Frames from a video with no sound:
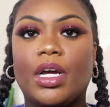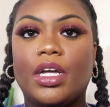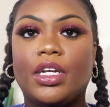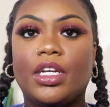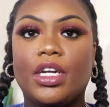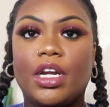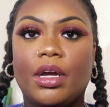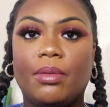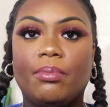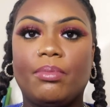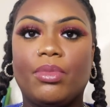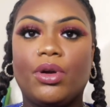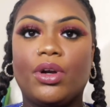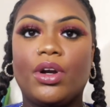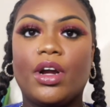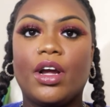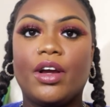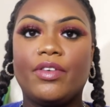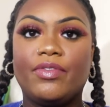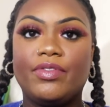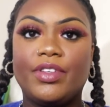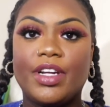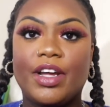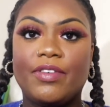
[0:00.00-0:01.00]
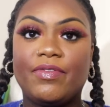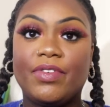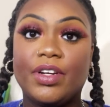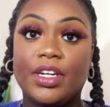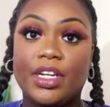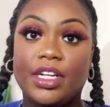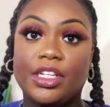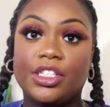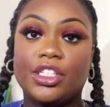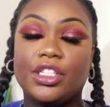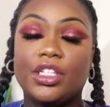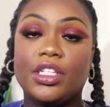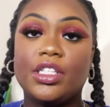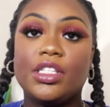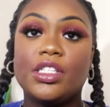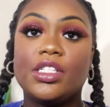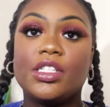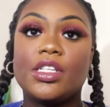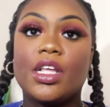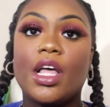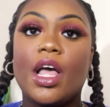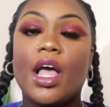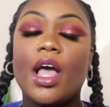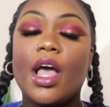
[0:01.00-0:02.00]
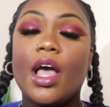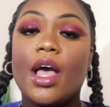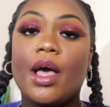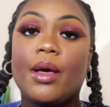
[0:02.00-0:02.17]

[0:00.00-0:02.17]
a number of definitions,